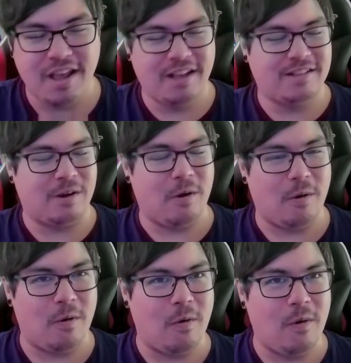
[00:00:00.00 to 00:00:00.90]

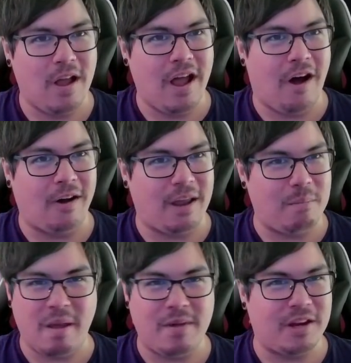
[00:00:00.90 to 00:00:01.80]
So I'll get
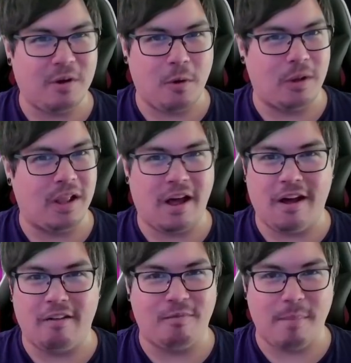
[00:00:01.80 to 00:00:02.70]
maybe a total
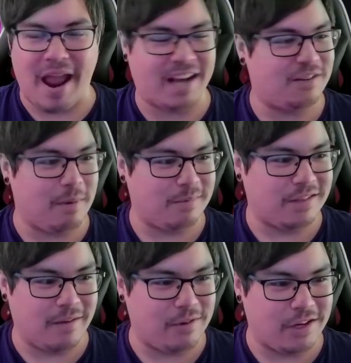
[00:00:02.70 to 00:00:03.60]
of maximum
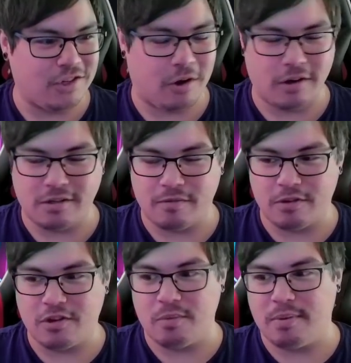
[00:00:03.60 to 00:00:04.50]
seventy shards over
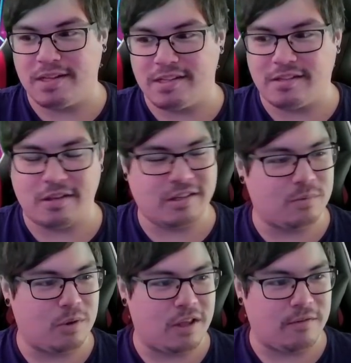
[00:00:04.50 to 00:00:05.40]
two blitzes. So this is
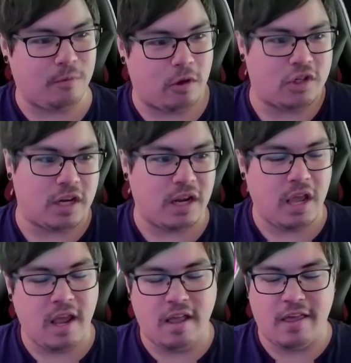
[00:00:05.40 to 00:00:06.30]
really unfortunate
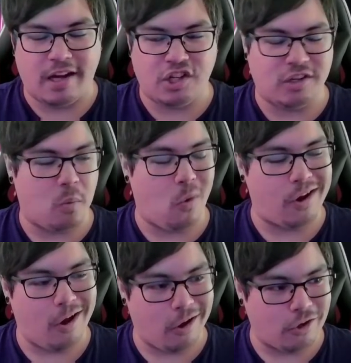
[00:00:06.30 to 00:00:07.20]
that she's a one
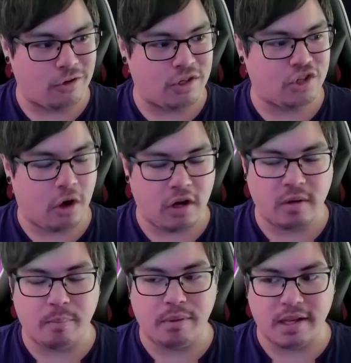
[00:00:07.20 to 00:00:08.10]
hundred
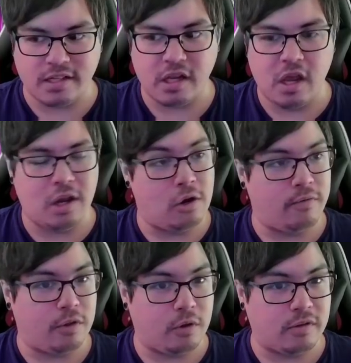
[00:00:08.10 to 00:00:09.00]
shard blitz. You know,
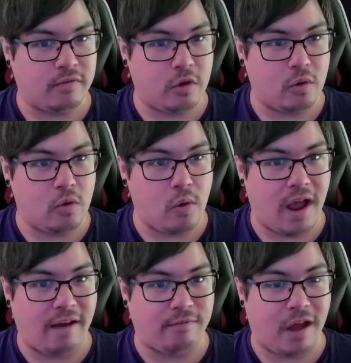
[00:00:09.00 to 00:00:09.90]
for those of you who
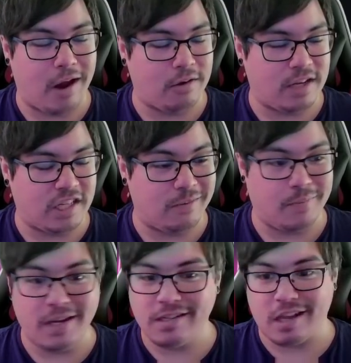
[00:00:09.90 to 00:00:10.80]
have the higher T C
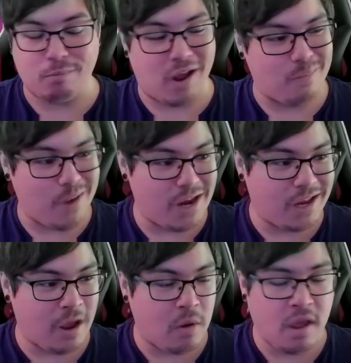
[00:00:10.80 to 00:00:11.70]
Ps like my main
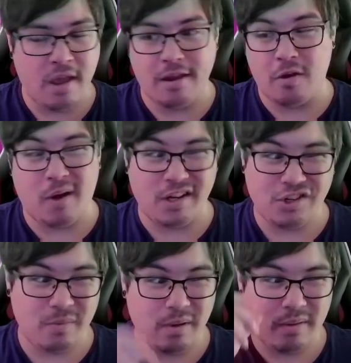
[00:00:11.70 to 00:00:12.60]
account, you know, I
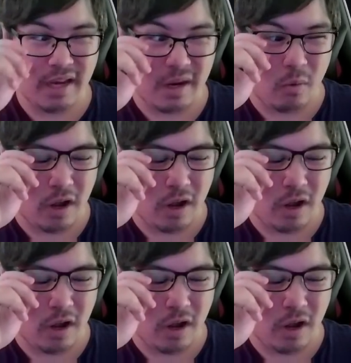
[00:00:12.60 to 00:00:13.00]
should be able to get one